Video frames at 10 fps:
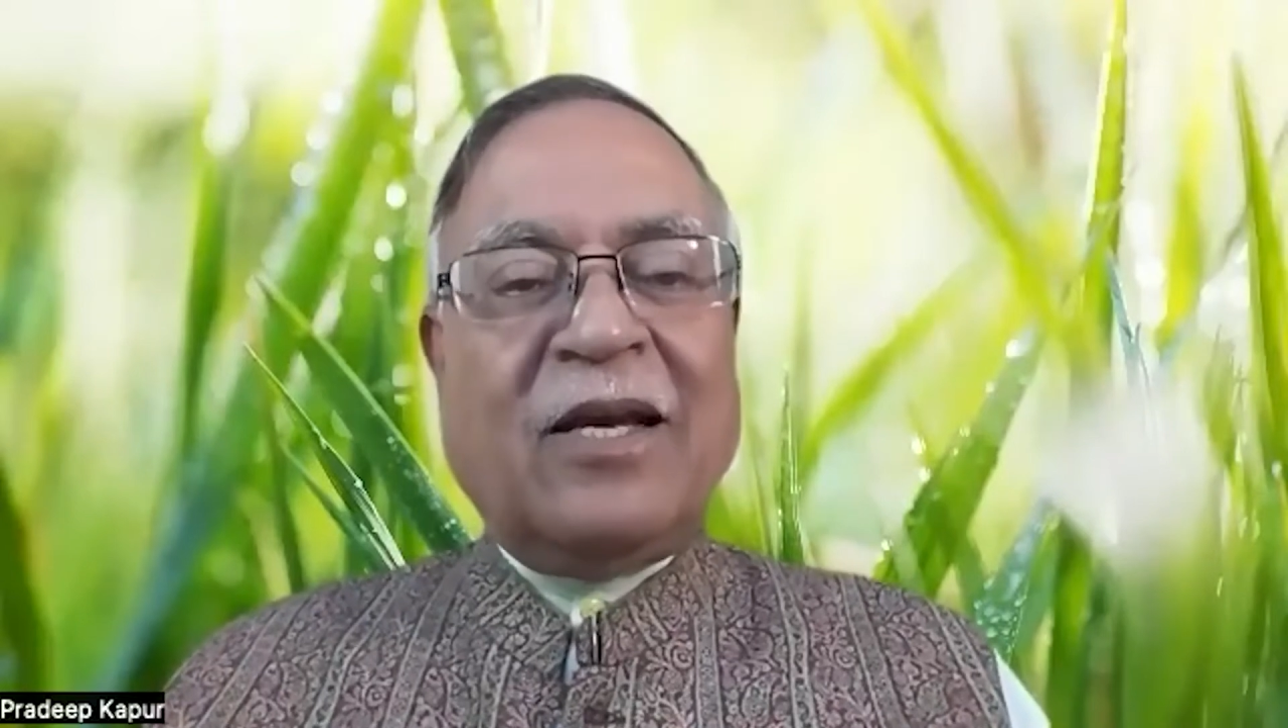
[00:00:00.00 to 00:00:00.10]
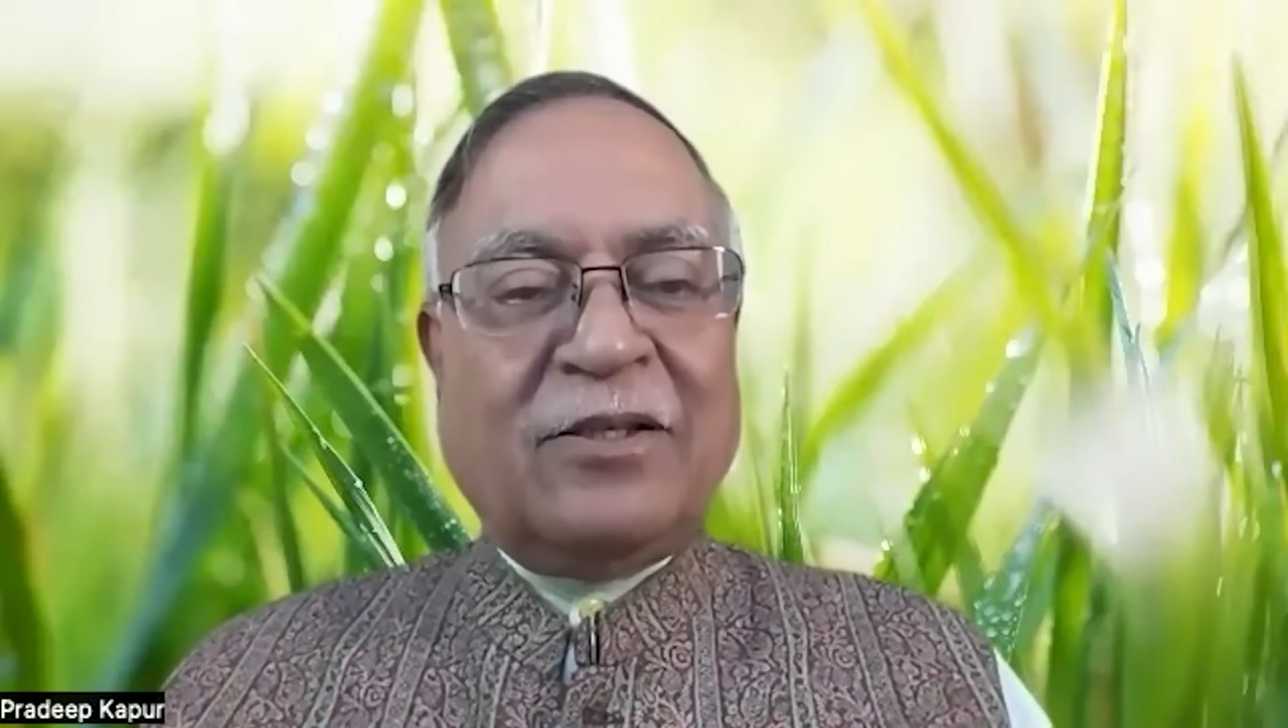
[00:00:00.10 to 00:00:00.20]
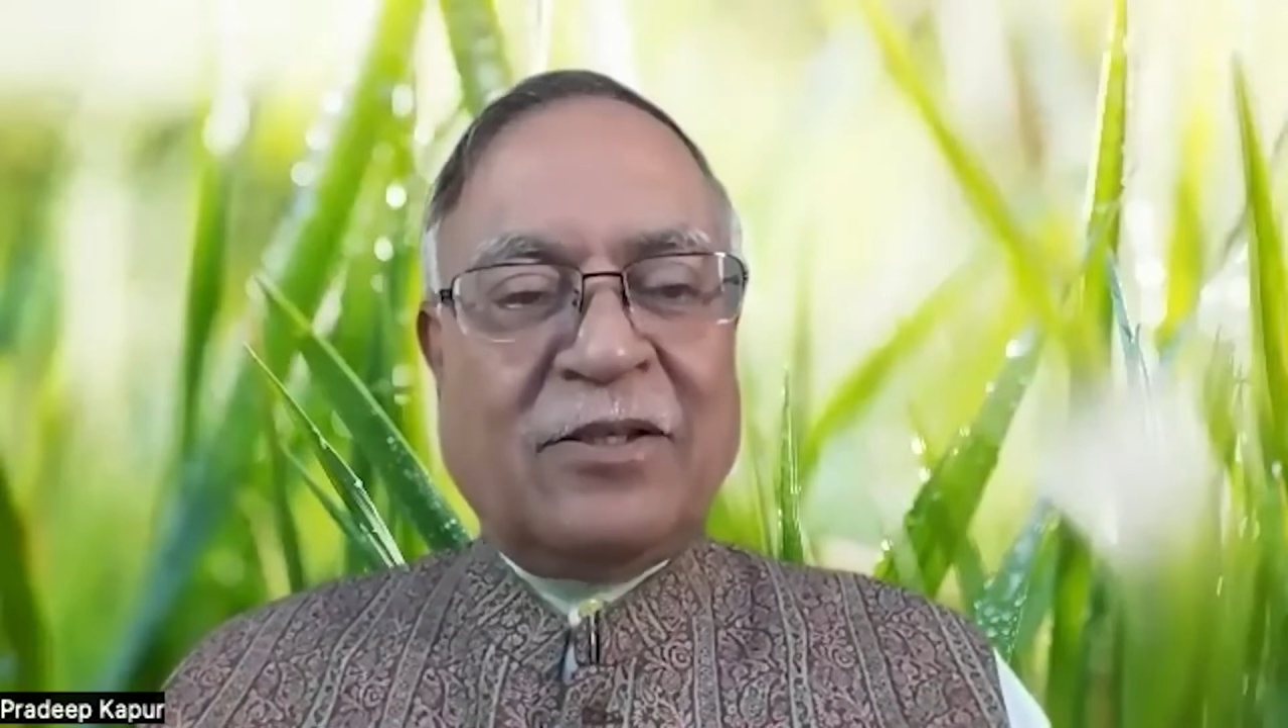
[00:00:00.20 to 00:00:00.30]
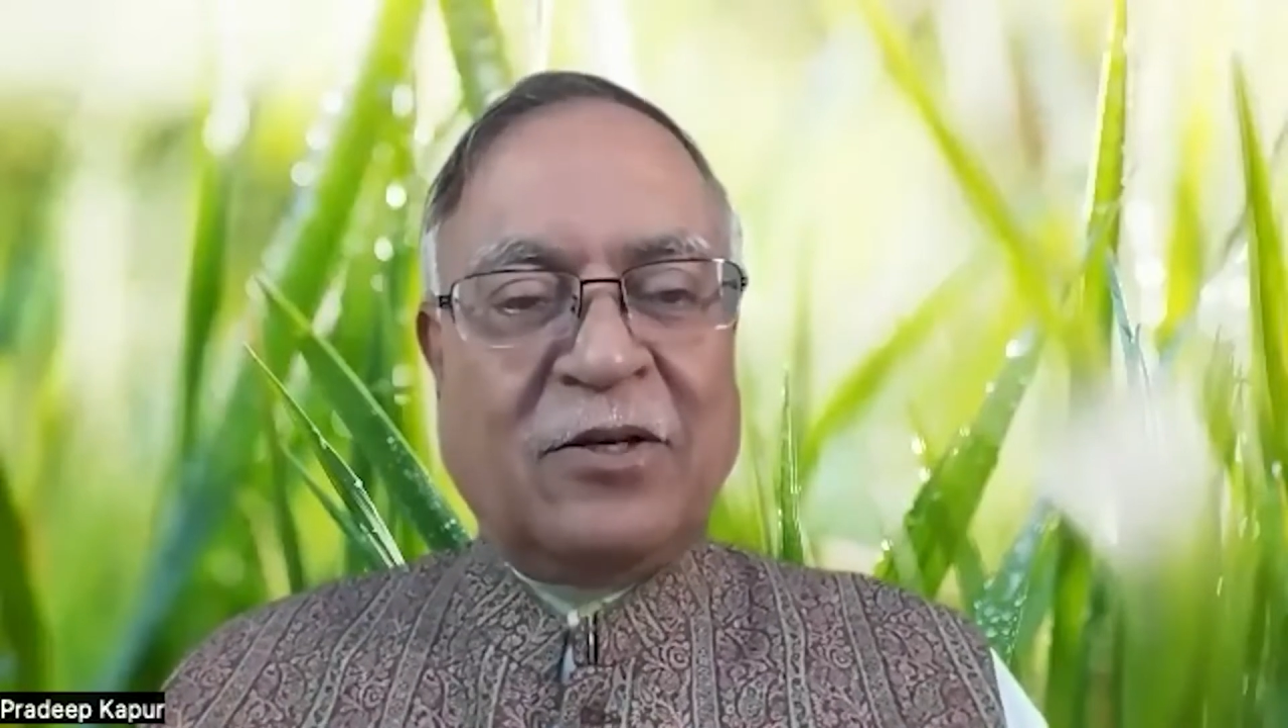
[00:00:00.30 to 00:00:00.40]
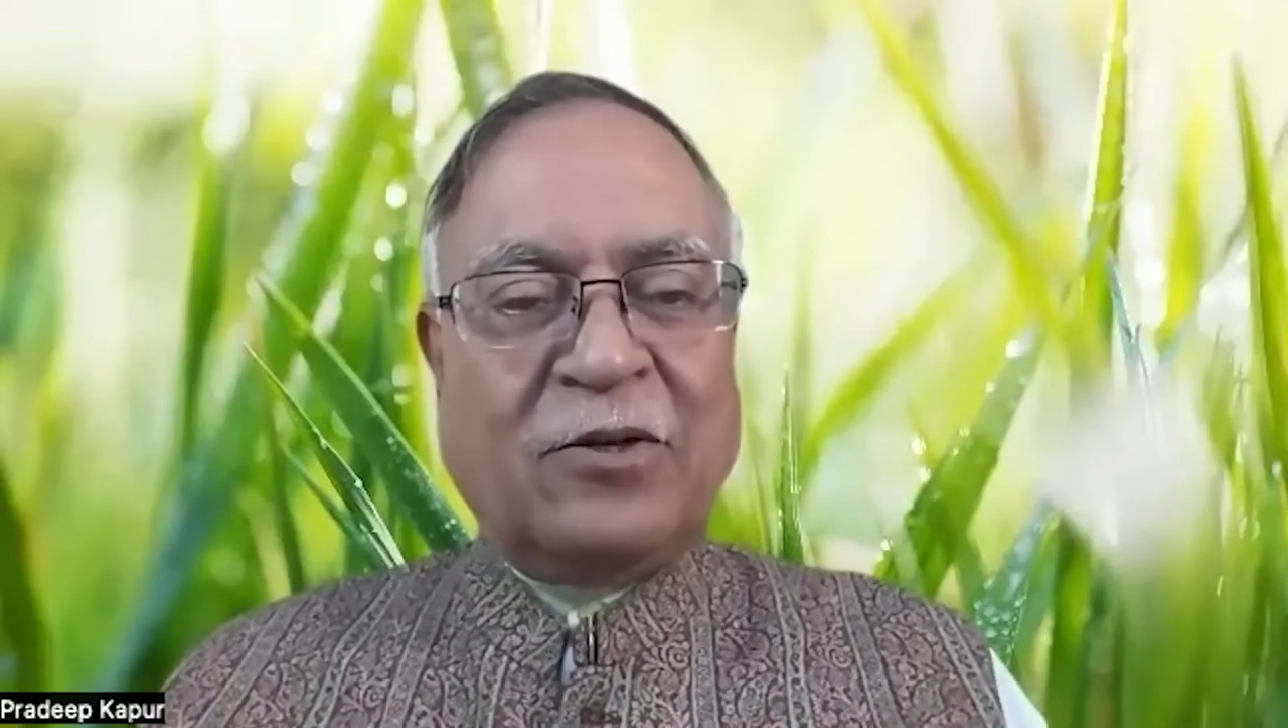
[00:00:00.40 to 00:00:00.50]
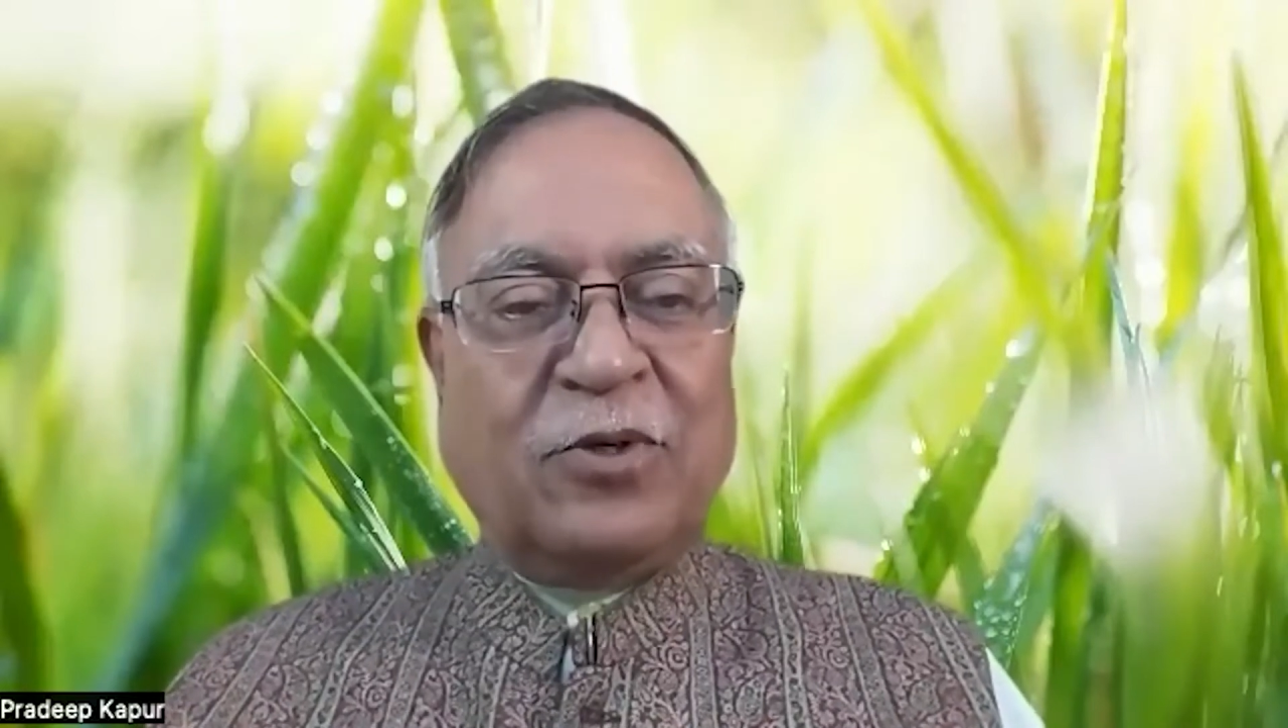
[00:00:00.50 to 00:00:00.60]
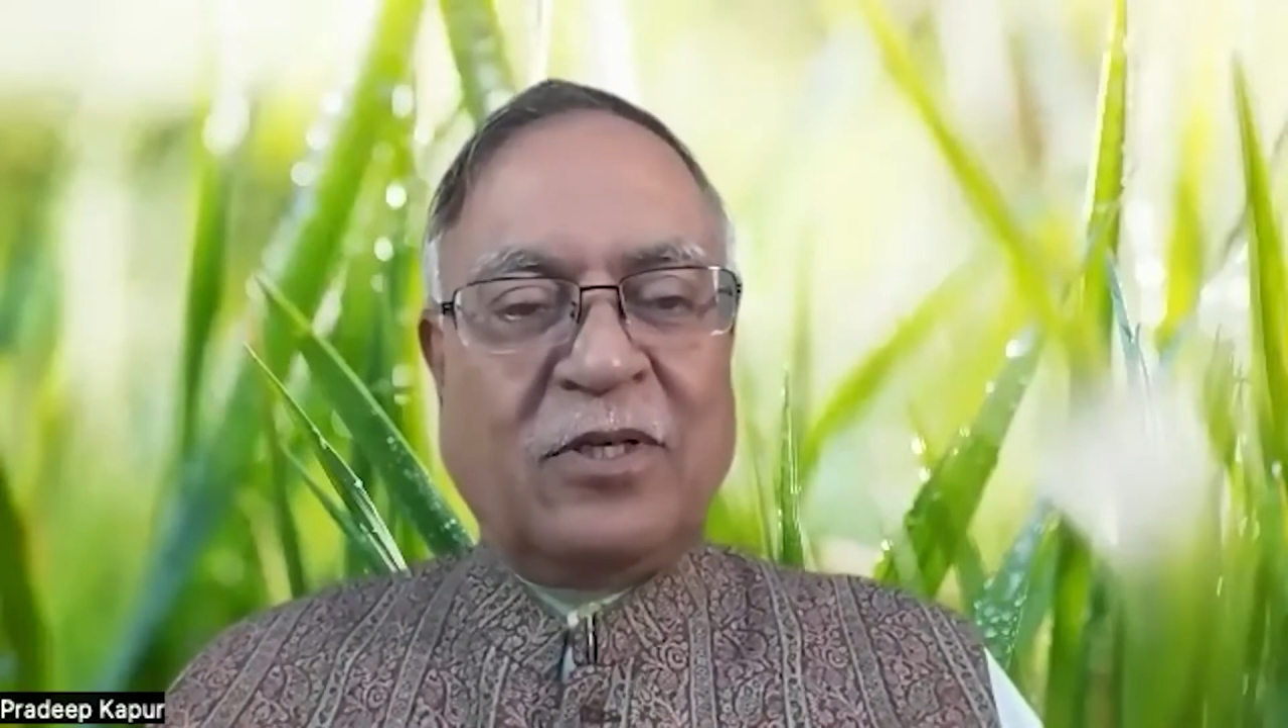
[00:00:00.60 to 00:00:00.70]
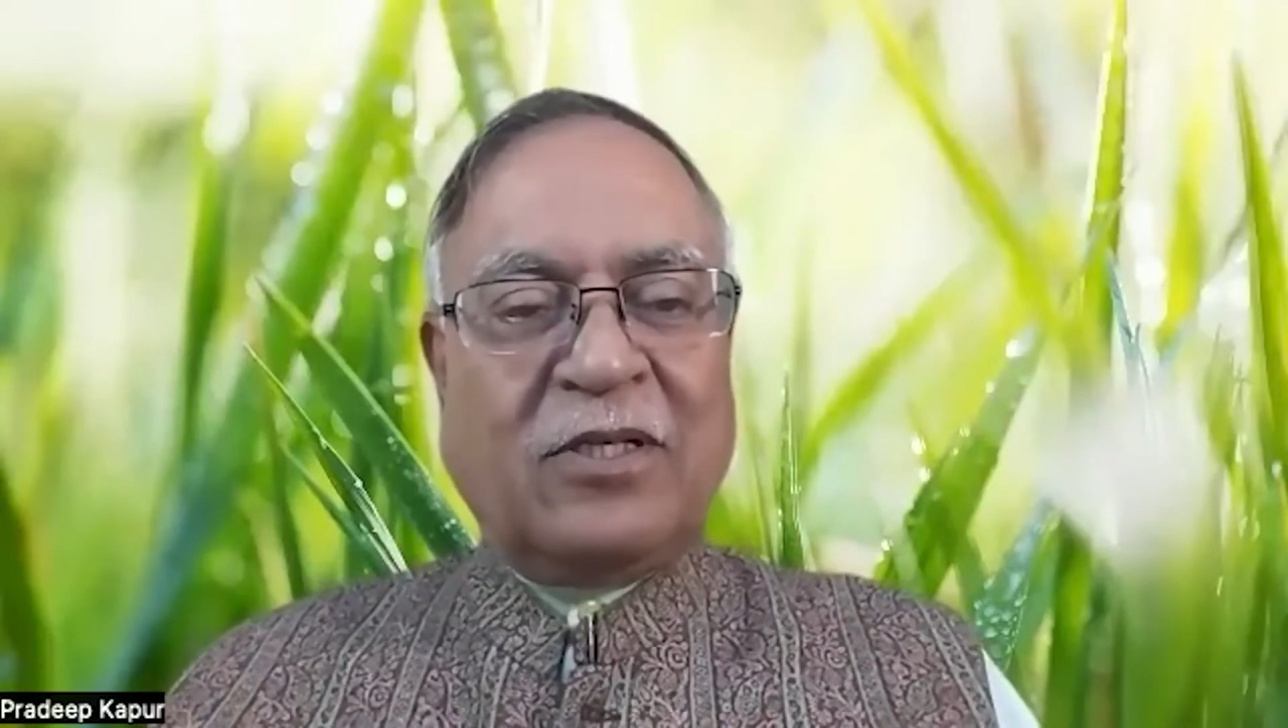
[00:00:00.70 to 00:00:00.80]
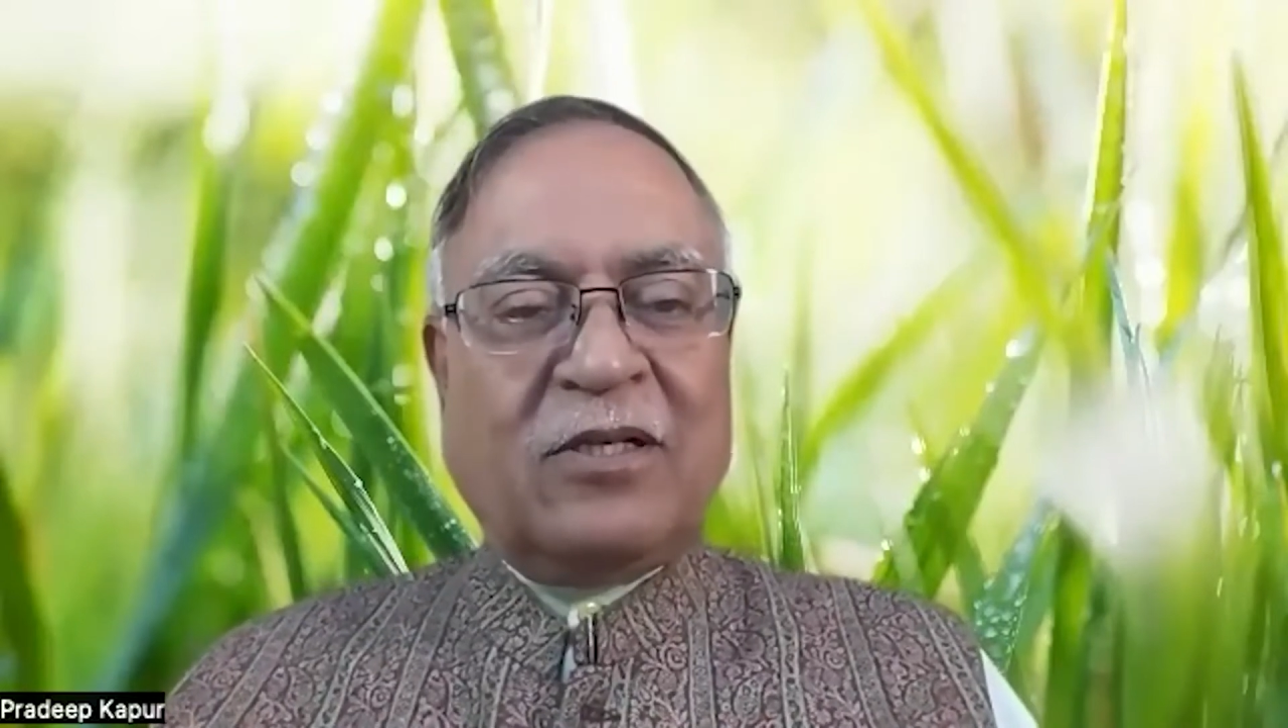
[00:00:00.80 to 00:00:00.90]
Institute